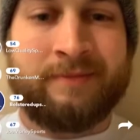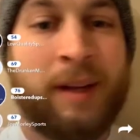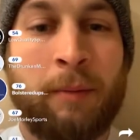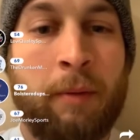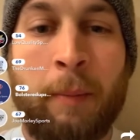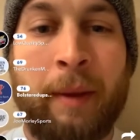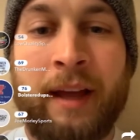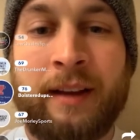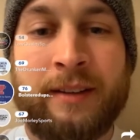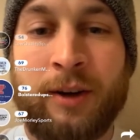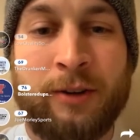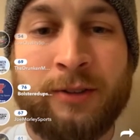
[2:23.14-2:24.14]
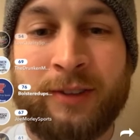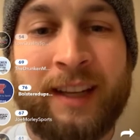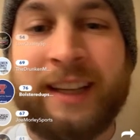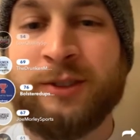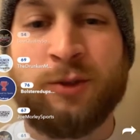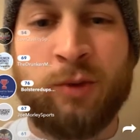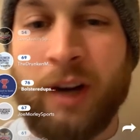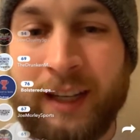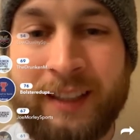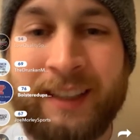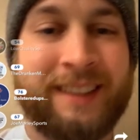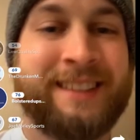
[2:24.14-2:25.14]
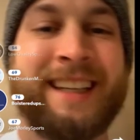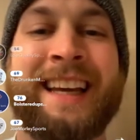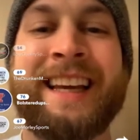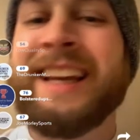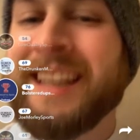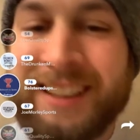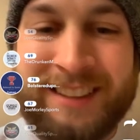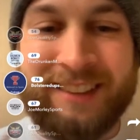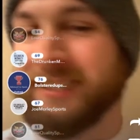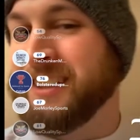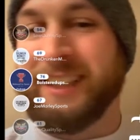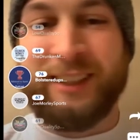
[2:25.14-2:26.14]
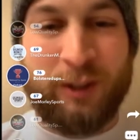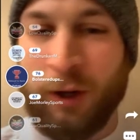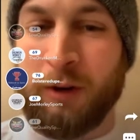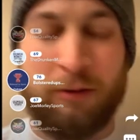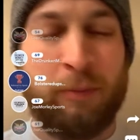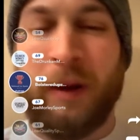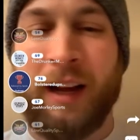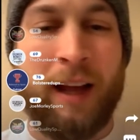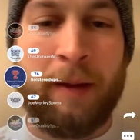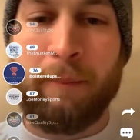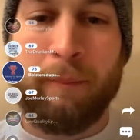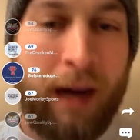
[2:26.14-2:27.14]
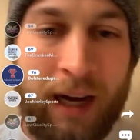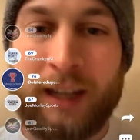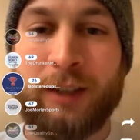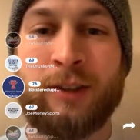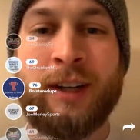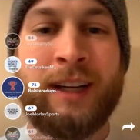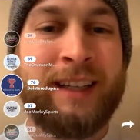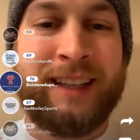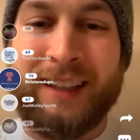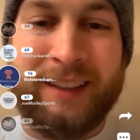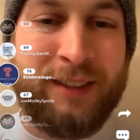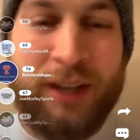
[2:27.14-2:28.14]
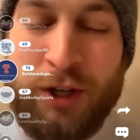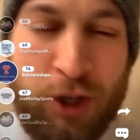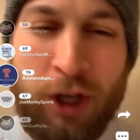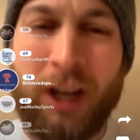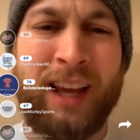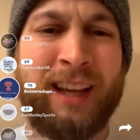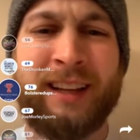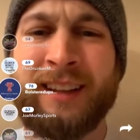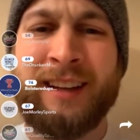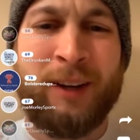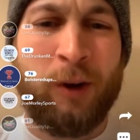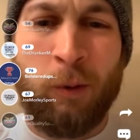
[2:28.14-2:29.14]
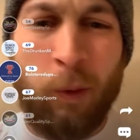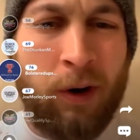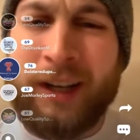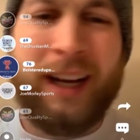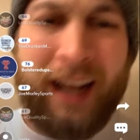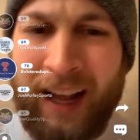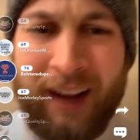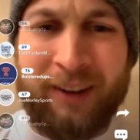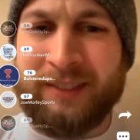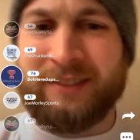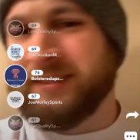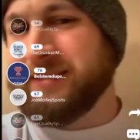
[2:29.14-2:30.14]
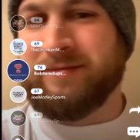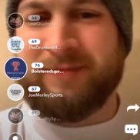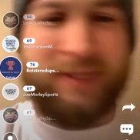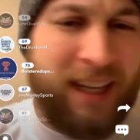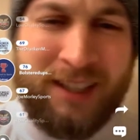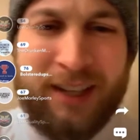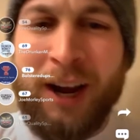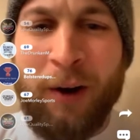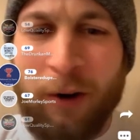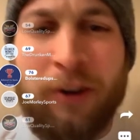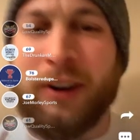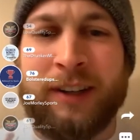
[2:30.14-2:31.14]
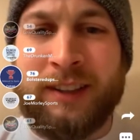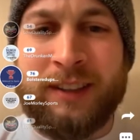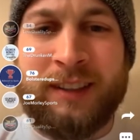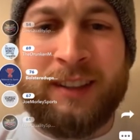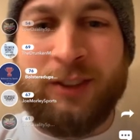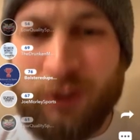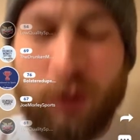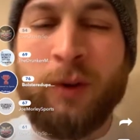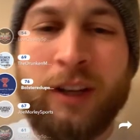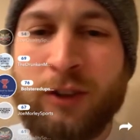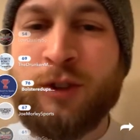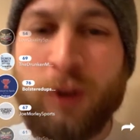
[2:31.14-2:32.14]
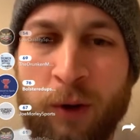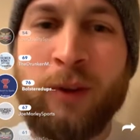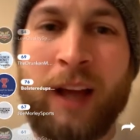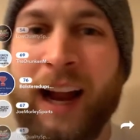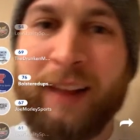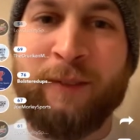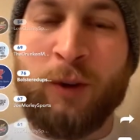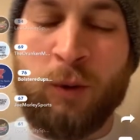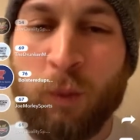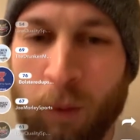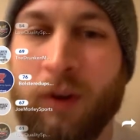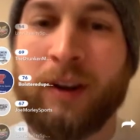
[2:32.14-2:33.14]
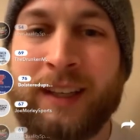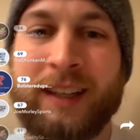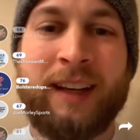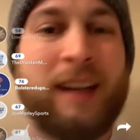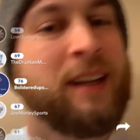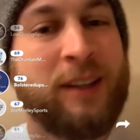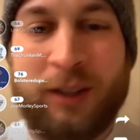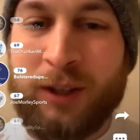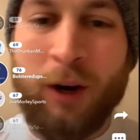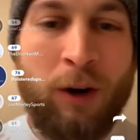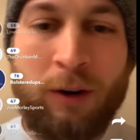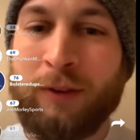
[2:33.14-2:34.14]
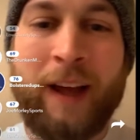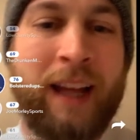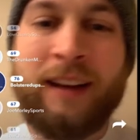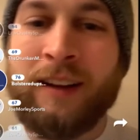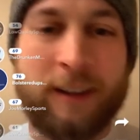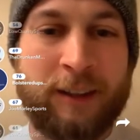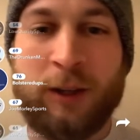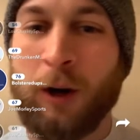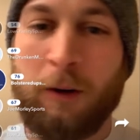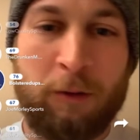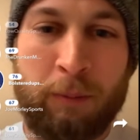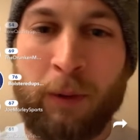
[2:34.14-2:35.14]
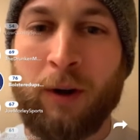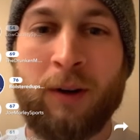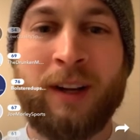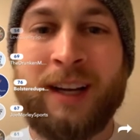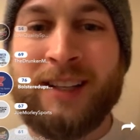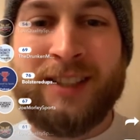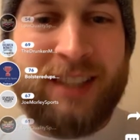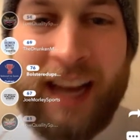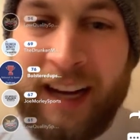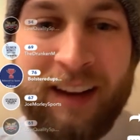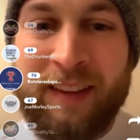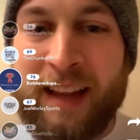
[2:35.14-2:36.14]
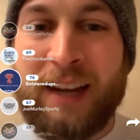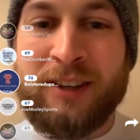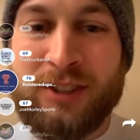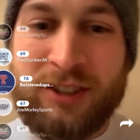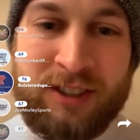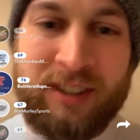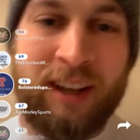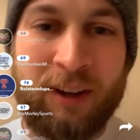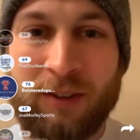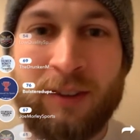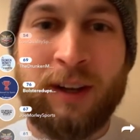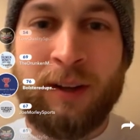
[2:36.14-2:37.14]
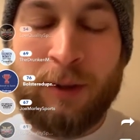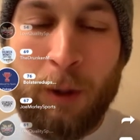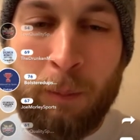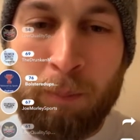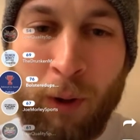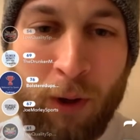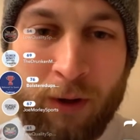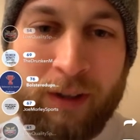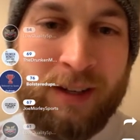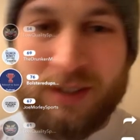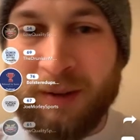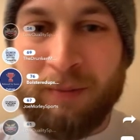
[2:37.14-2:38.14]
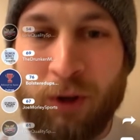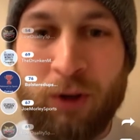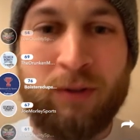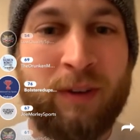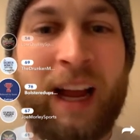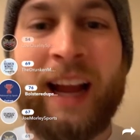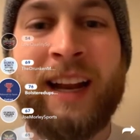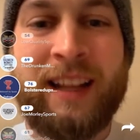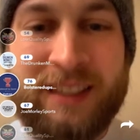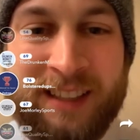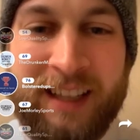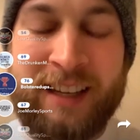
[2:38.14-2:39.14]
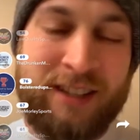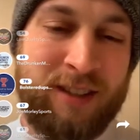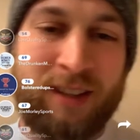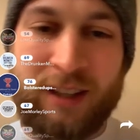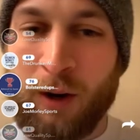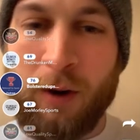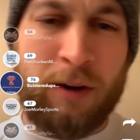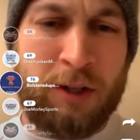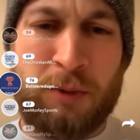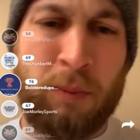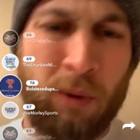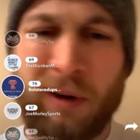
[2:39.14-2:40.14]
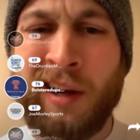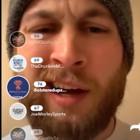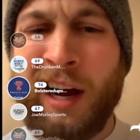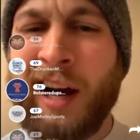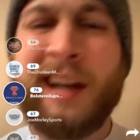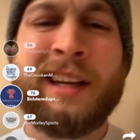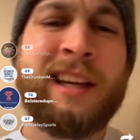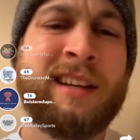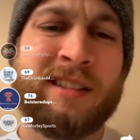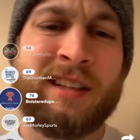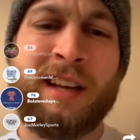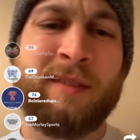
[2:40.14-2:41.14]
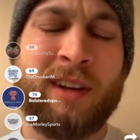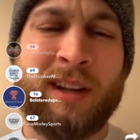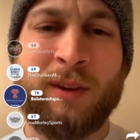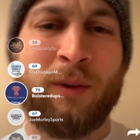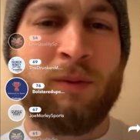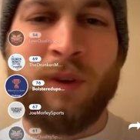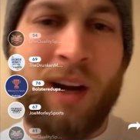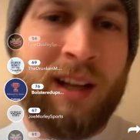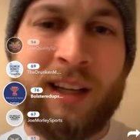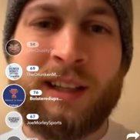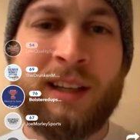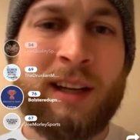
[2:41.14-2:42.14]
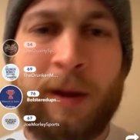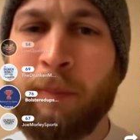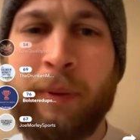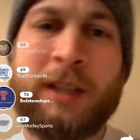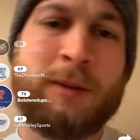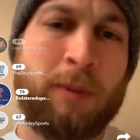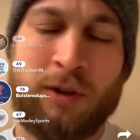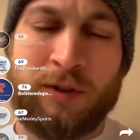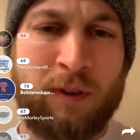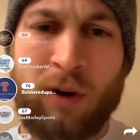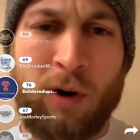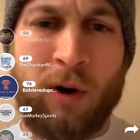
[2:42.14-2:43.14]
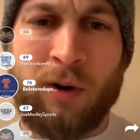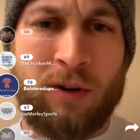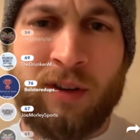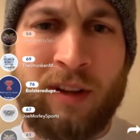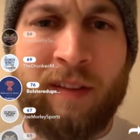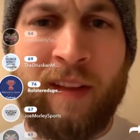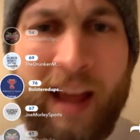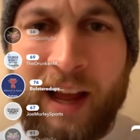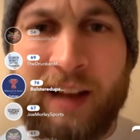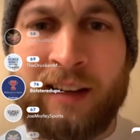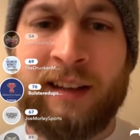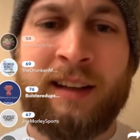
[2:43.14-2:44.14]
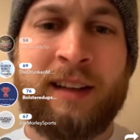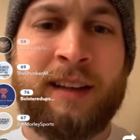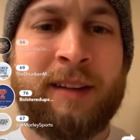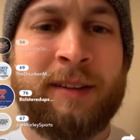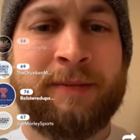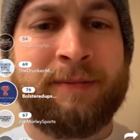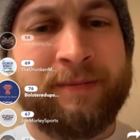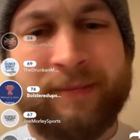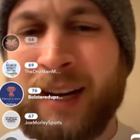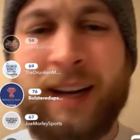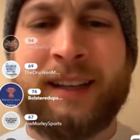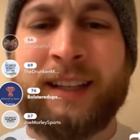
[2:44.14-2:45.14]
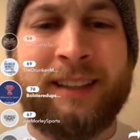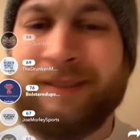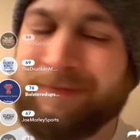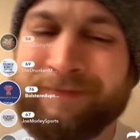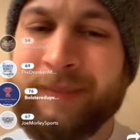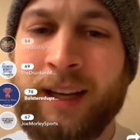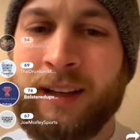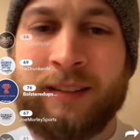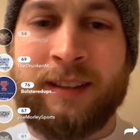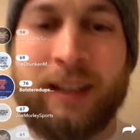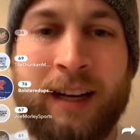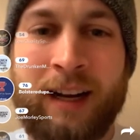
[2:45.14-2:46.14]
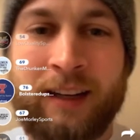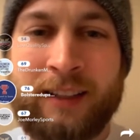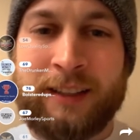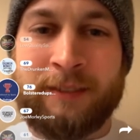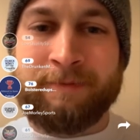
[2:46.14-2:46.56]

My man Dalton is right. It's easily golf by a mile. Conditioning, working out, that's not hard. You can do that if you want. Golf, hitting a golf ball, standing there still, the ball doesn't move, and it's easily the hardest sport. Hockey isn't even in the running. Baseball's far harder than that. Hockey, get out of here.